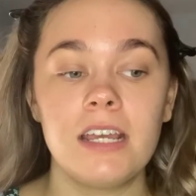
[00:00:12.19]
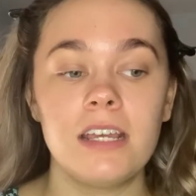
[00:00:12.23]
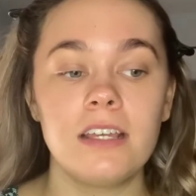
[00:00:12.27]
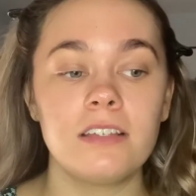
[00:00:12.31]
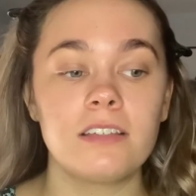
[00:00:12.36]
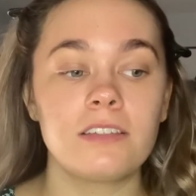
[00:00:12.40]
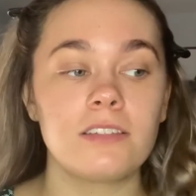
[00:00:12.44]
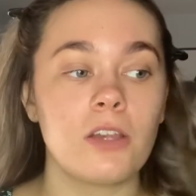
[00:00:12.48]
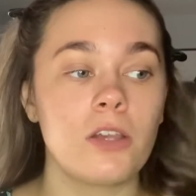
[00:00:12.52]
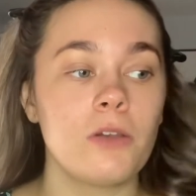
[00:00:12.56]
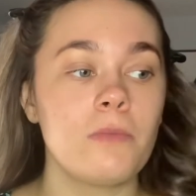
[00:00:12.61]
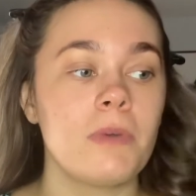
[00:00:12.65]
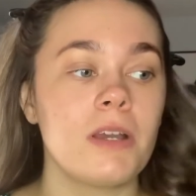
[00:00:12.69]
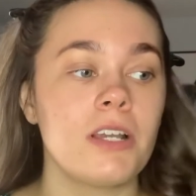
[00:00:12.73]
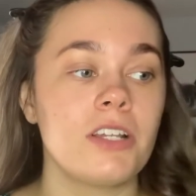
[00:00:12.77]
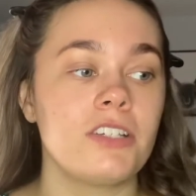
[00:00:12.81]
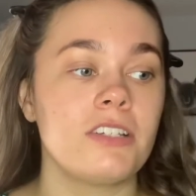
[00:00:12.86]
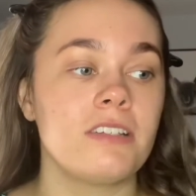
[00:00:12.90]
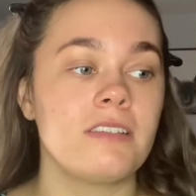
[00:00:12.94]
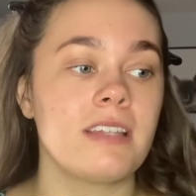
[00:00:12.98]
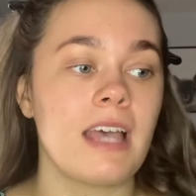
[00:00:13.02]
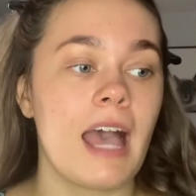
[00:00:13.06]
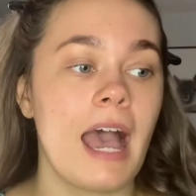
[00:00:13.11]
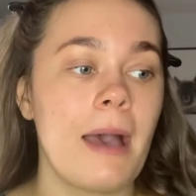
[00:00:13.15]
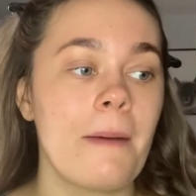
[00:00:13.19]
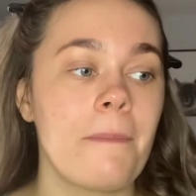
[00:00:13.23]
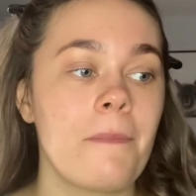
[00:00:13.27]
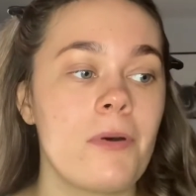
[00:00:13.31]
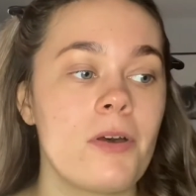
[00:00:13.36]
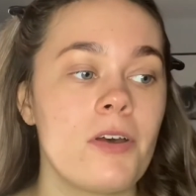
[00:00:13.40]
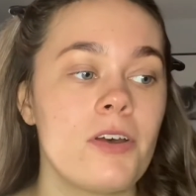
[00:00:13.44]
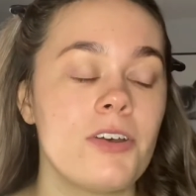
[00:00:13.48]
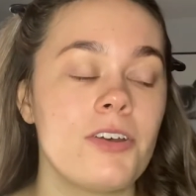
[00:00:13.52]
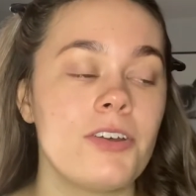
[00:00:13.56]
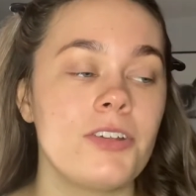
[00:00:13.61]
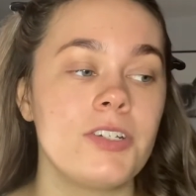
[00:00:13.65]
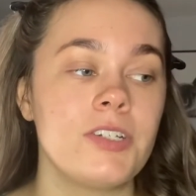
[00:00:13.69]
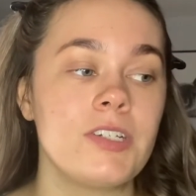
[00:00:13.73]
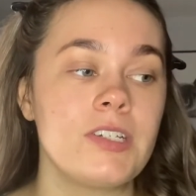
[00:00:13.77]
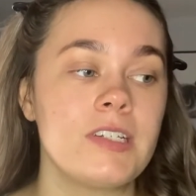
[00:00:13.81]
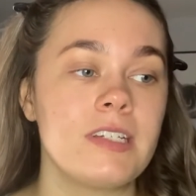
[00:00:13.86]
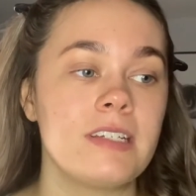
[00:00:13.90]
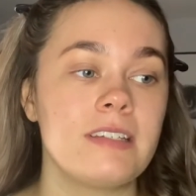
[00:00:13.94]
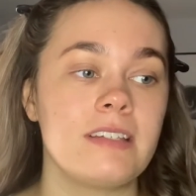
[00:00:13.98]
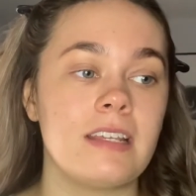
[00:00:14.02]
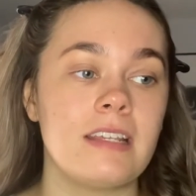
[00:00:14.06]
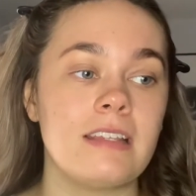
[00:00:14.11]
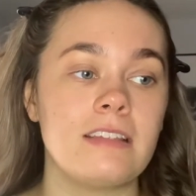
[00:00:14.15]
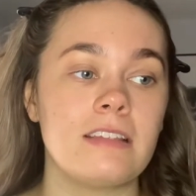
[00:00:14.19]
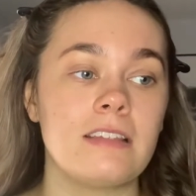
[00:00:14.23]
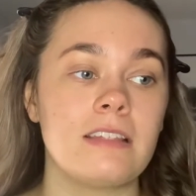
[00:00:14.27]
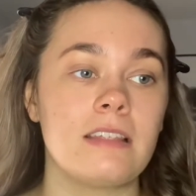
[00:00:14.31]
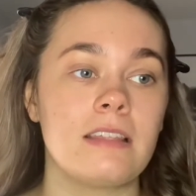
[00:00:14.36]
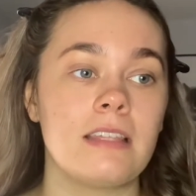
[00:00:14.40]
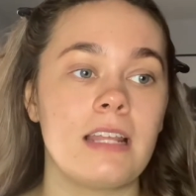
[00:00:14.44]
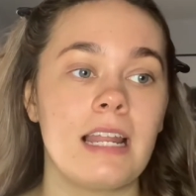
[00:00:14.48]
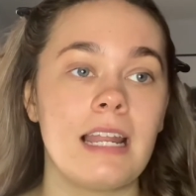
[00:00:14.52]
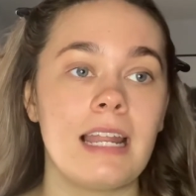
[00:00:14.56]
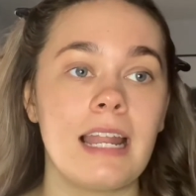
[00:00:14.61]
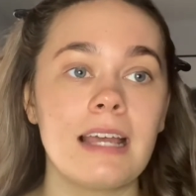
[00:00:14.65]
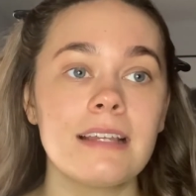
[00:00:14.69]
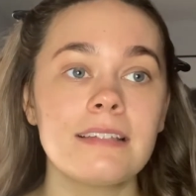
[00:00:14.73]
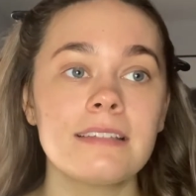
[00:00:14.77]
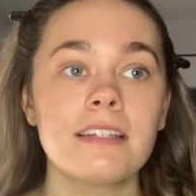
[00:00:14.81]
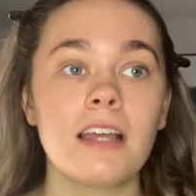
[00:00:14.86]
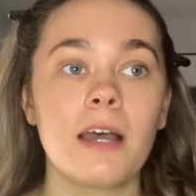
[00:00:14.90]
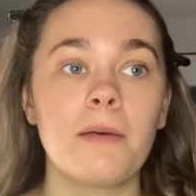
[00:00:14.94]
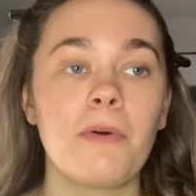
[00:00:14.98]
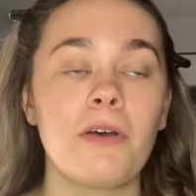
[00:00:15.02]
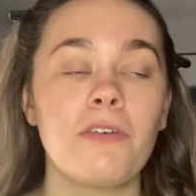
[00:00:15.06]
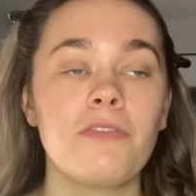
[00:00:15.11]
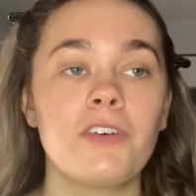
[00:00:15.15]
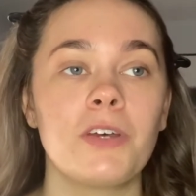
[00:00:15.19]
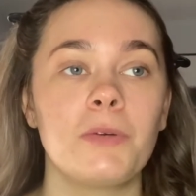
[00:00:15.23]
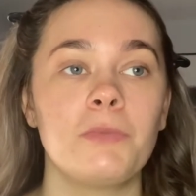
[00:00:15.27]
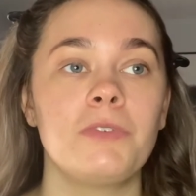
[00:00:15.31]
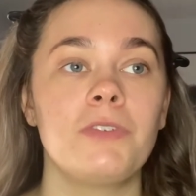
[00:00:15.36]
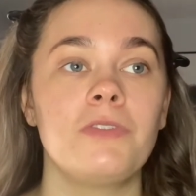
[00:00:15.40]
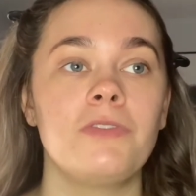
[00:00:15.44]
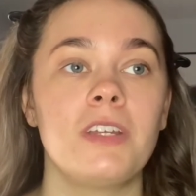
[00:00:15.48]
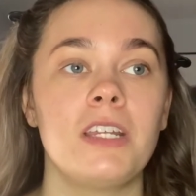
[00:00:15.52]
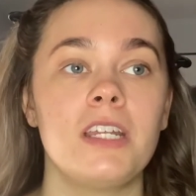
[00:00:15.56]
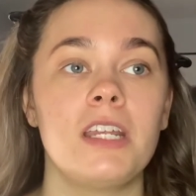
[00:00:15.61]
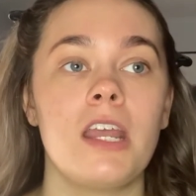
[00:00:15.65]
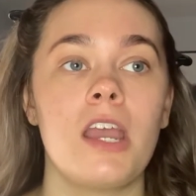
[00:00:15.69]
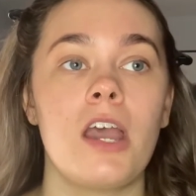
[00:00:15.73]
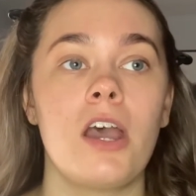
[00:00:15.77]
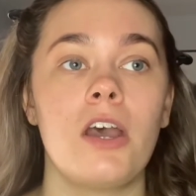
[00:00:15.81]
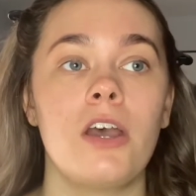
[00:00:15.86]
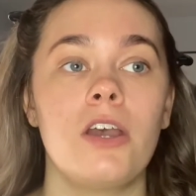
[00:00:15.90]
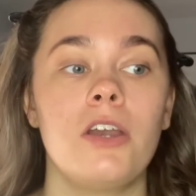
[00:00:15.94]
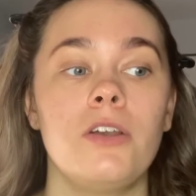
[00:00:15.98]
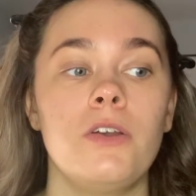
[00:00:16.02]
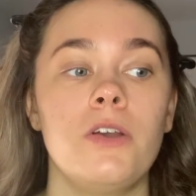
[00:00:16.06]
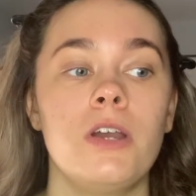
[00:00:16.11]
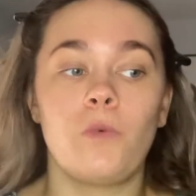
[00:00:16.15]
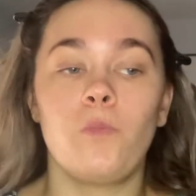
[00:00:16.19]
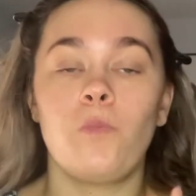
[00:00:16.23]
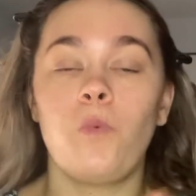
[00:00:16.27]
So much has happened since the last time I filmed a video.